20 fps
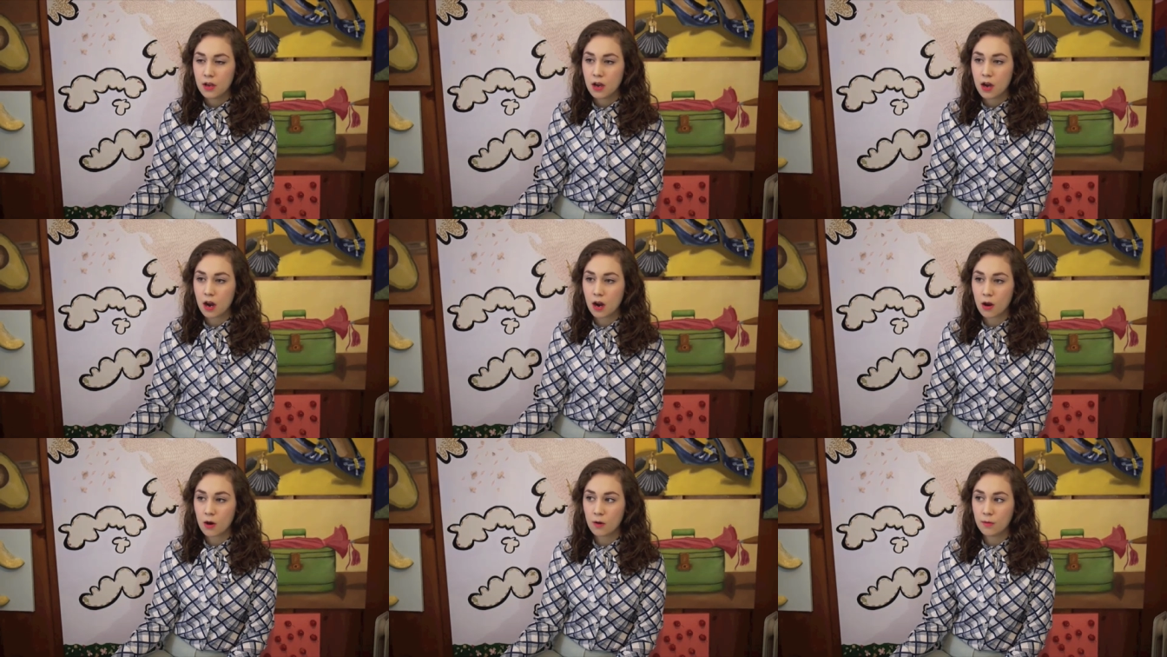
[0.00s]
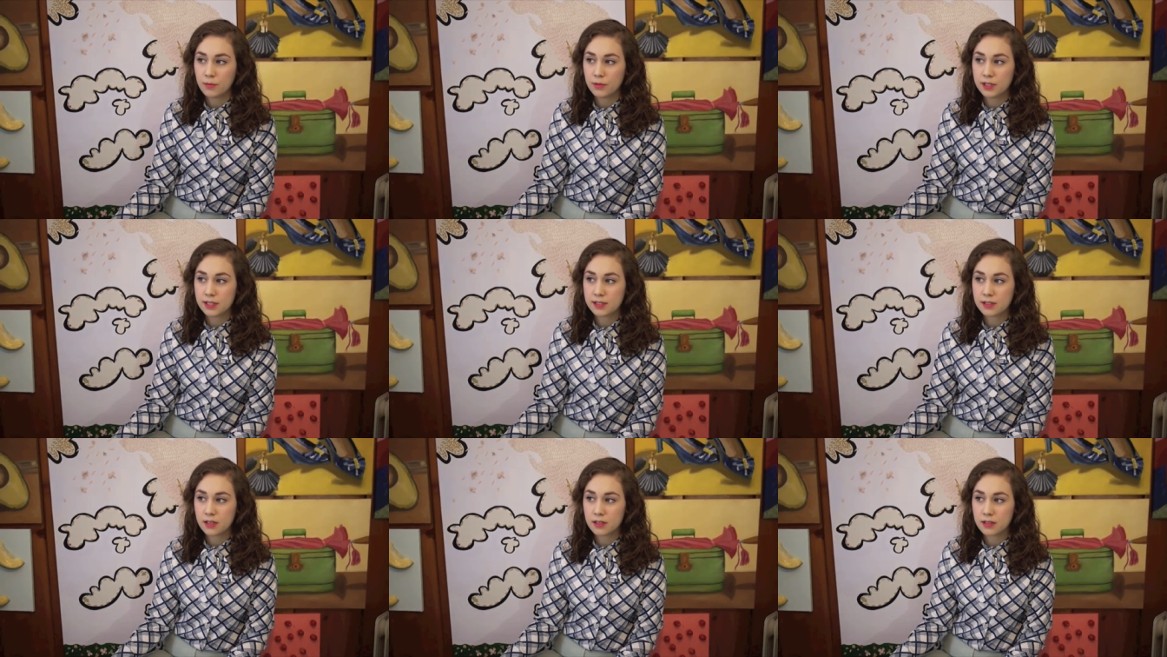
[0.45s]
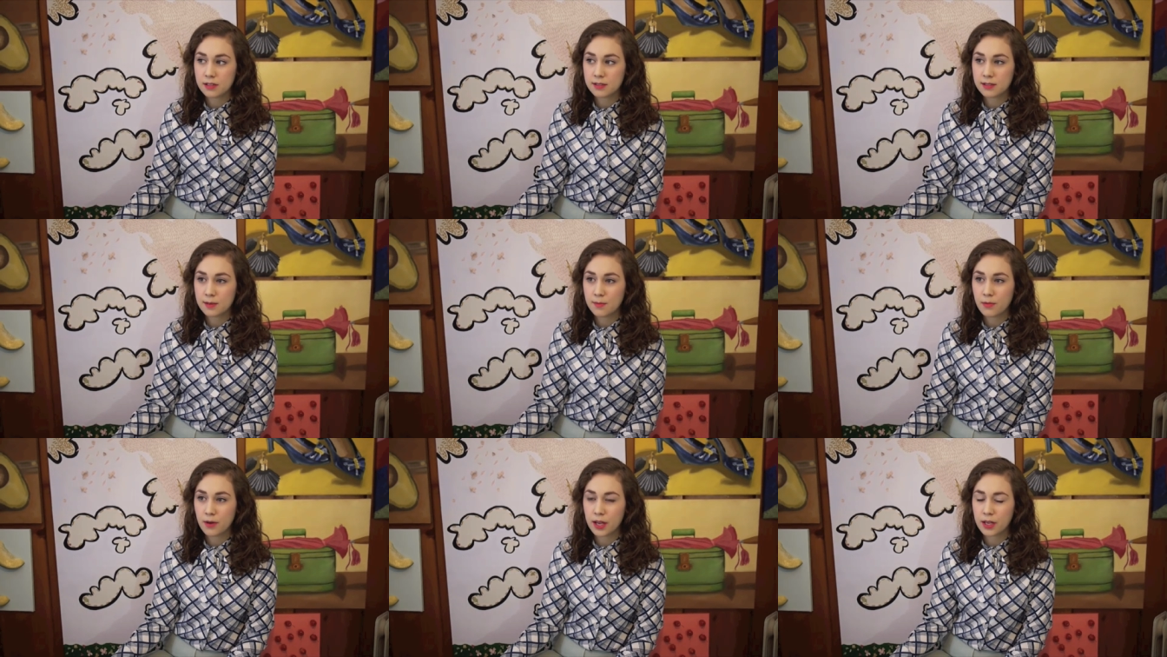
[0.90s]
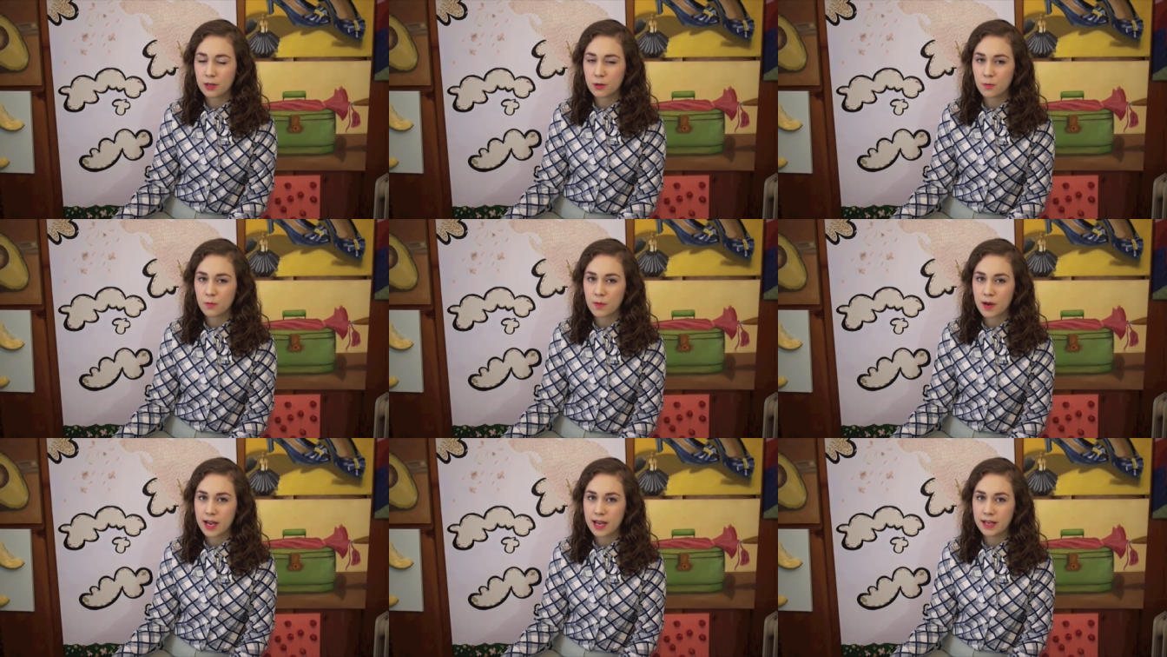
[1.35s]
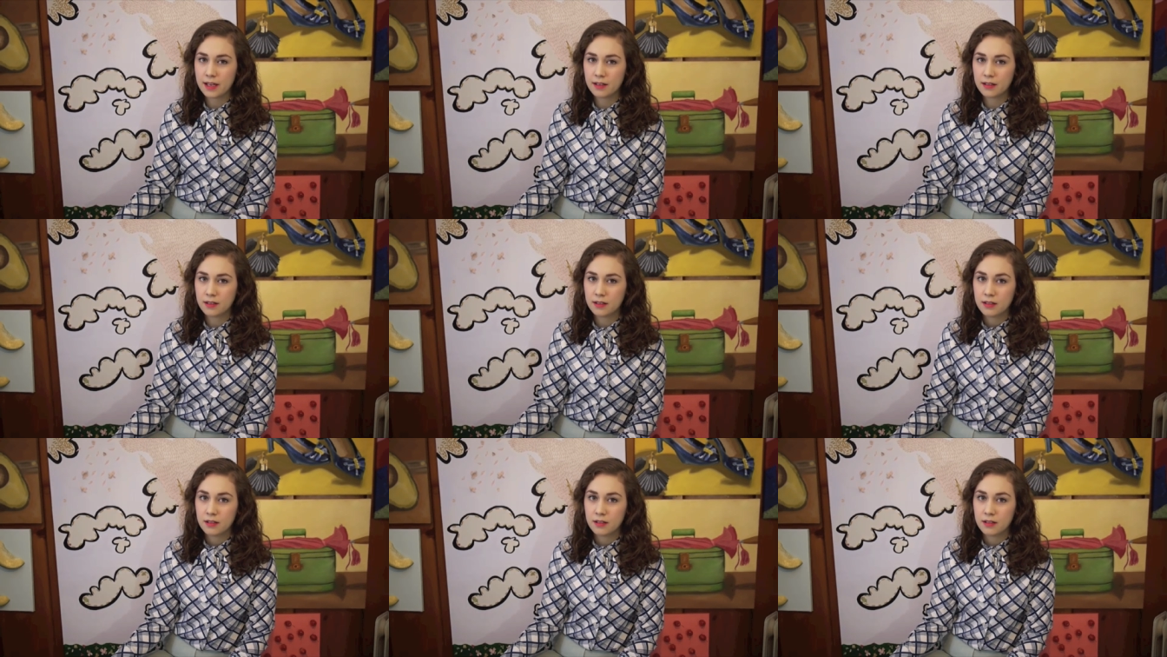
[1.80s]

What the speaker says: are homeless on the subway who might